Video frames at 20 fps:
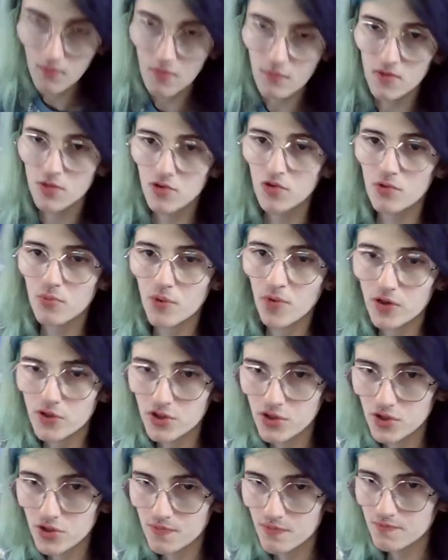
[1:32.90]

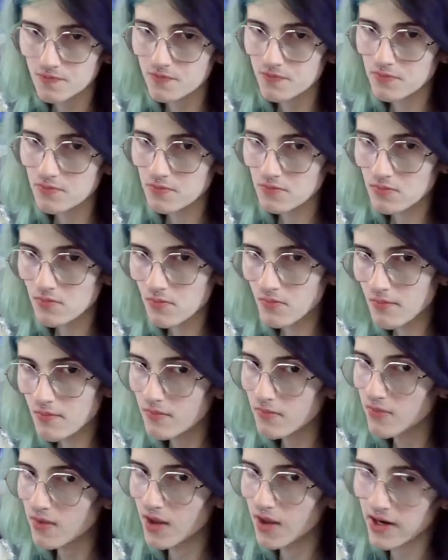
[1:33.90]
Toothbrush.
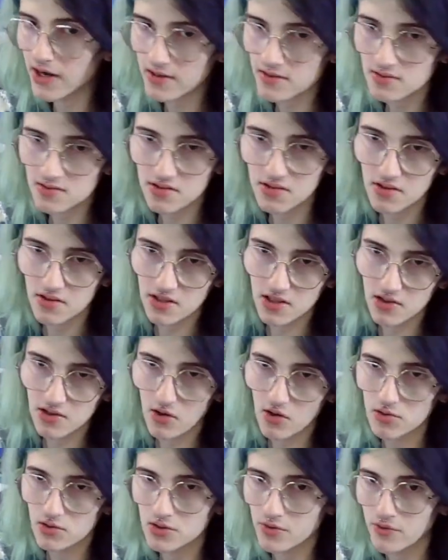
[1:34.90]
I got this at like the
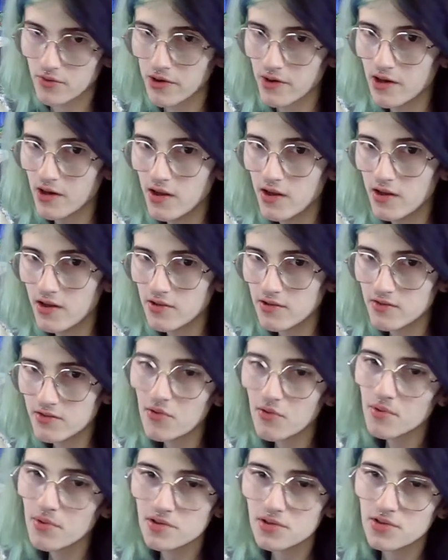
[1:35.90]
dollar store.
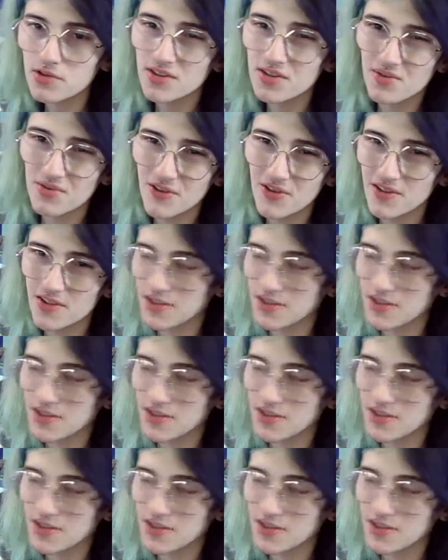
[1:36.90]
Don't brush your teeth with it.